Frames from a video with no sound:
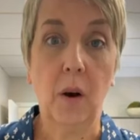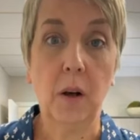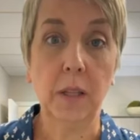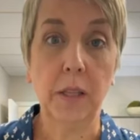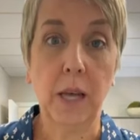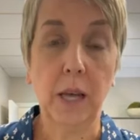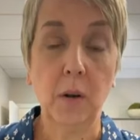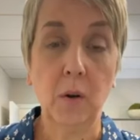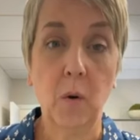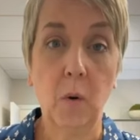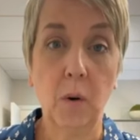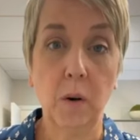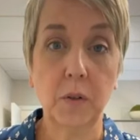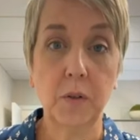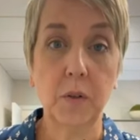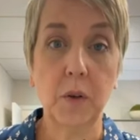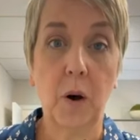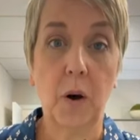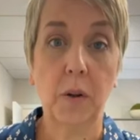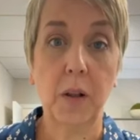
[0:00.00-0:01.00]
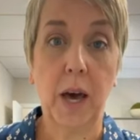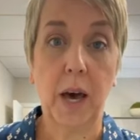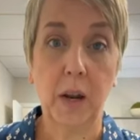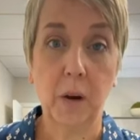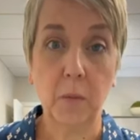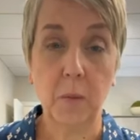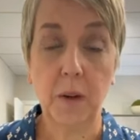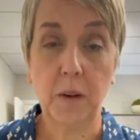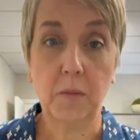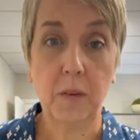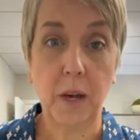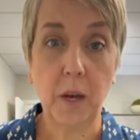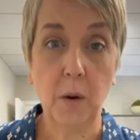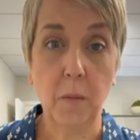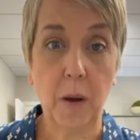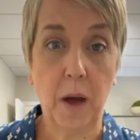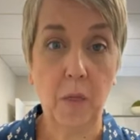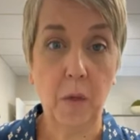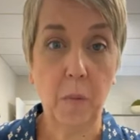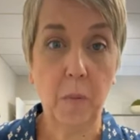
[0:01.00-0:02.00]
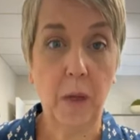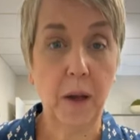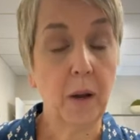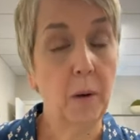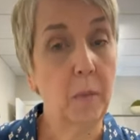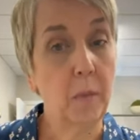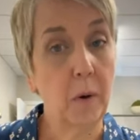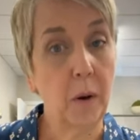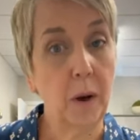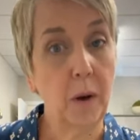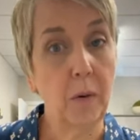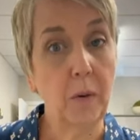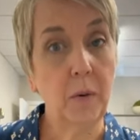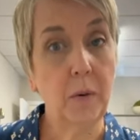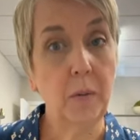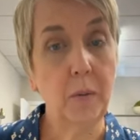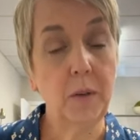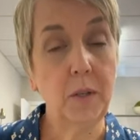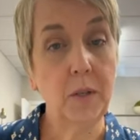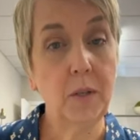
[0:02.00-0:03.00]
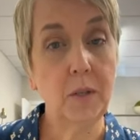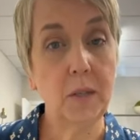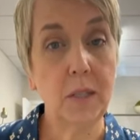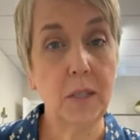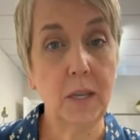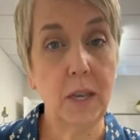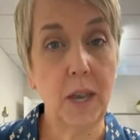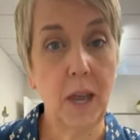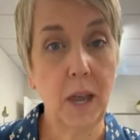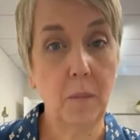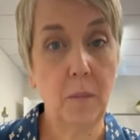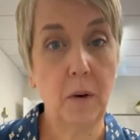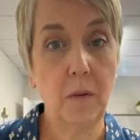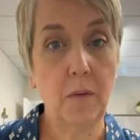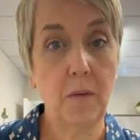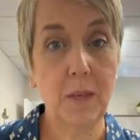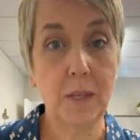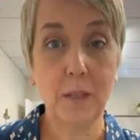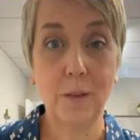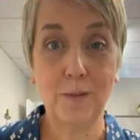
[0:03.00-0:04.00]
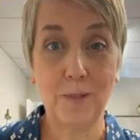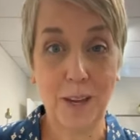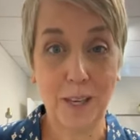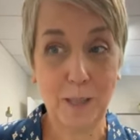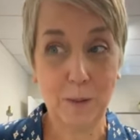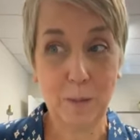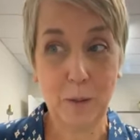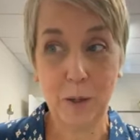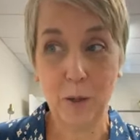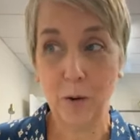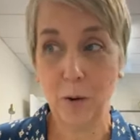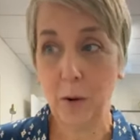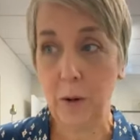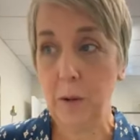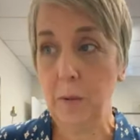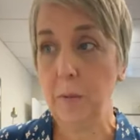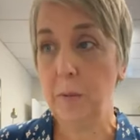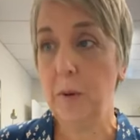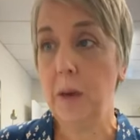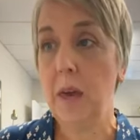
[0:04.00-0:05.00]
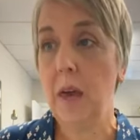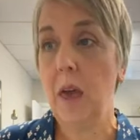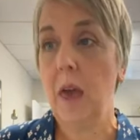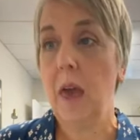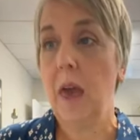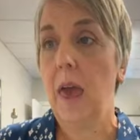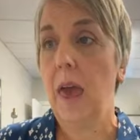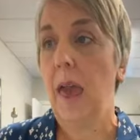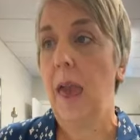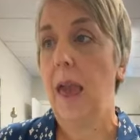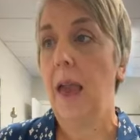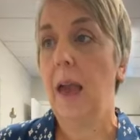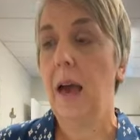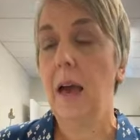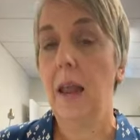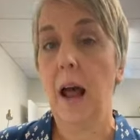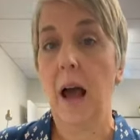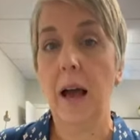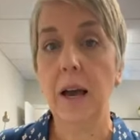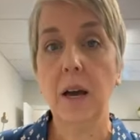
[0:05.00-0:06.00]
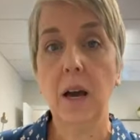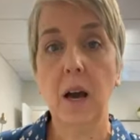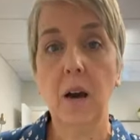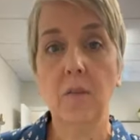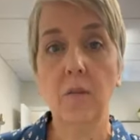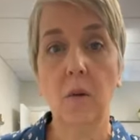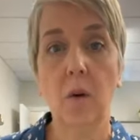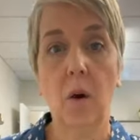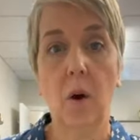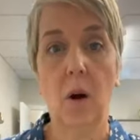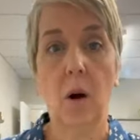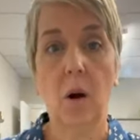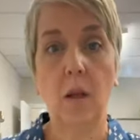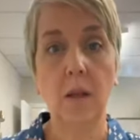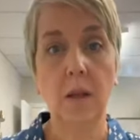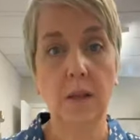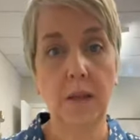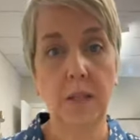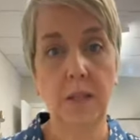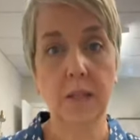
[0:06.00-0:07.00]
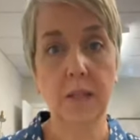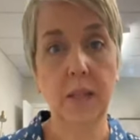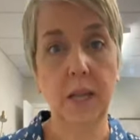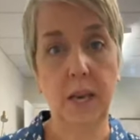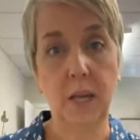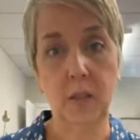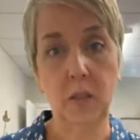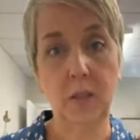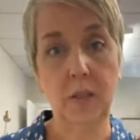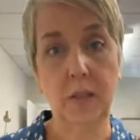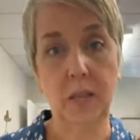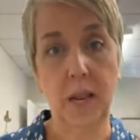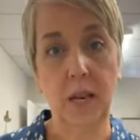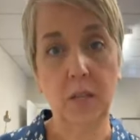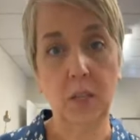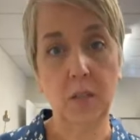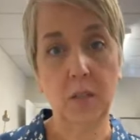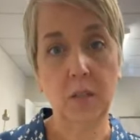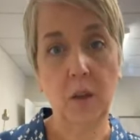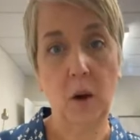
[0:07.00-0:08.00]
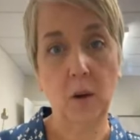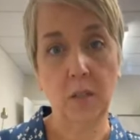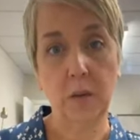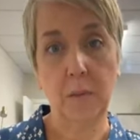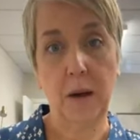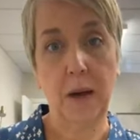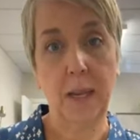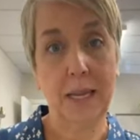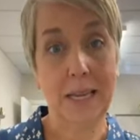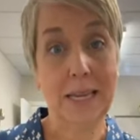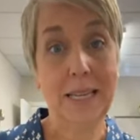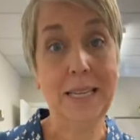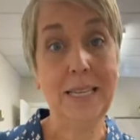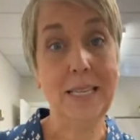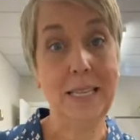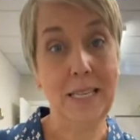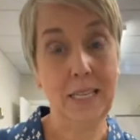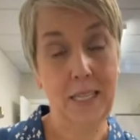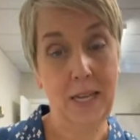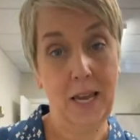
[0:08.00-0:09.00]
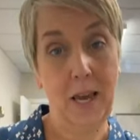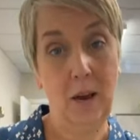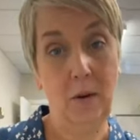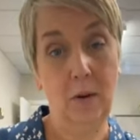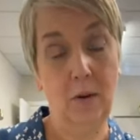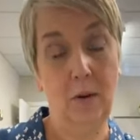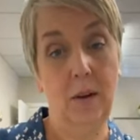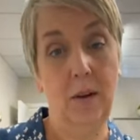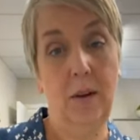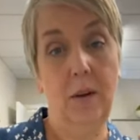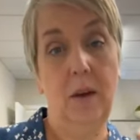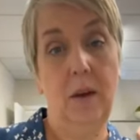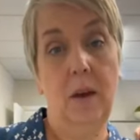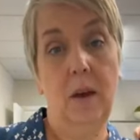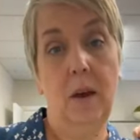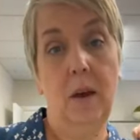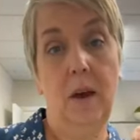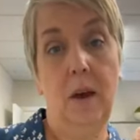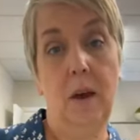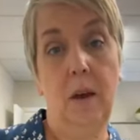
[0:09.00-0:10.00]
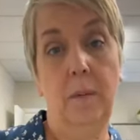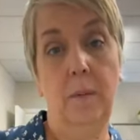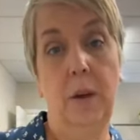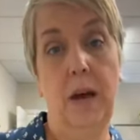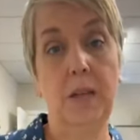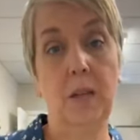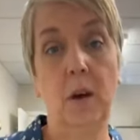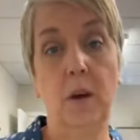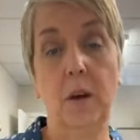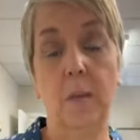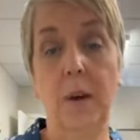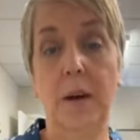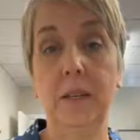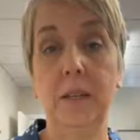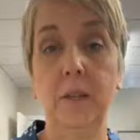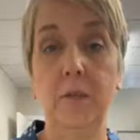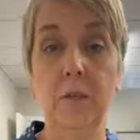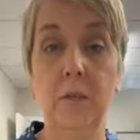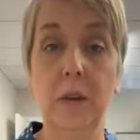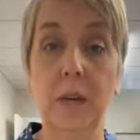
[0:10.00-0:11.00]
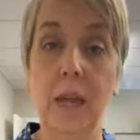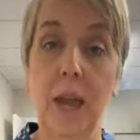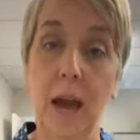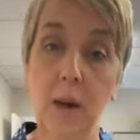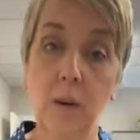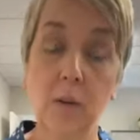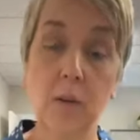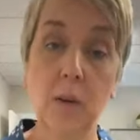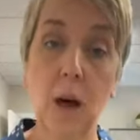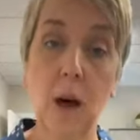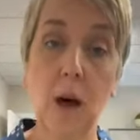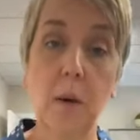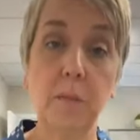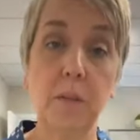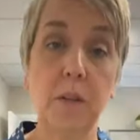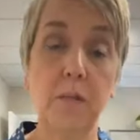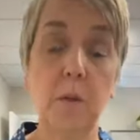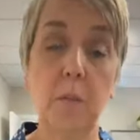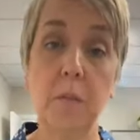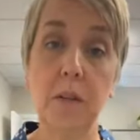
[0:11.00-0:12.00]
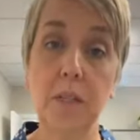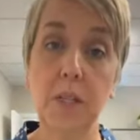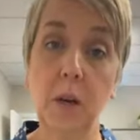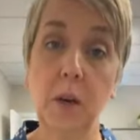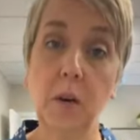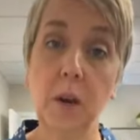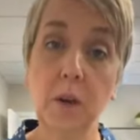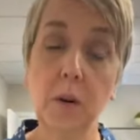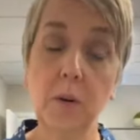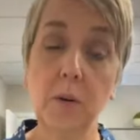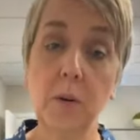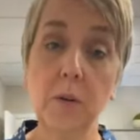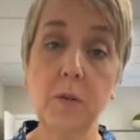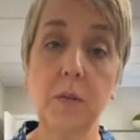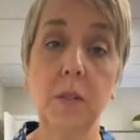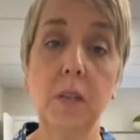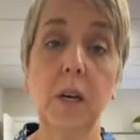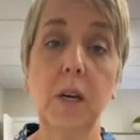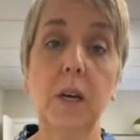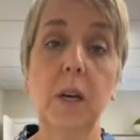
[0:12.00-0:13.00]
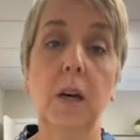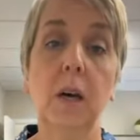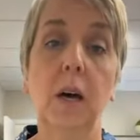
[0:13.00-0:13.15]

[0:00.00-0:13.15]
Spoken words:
online course called How to Renovate Your Bathroom Like a Pro, which is the name of this Facebook group. And I cover all of these selections that I just talked about in detail. I talk about different countertops, different materials,